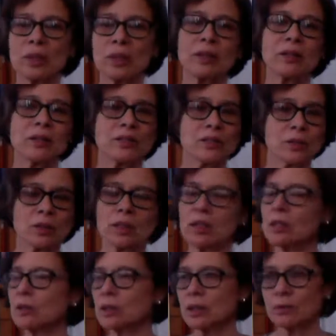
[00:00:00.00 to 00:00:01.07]
parents or
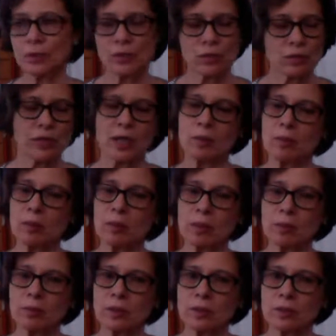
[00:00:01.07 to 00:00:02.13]
caregivers or family
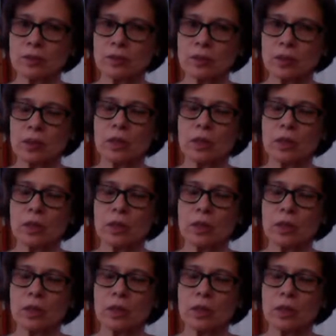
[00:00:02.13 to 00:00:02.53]
members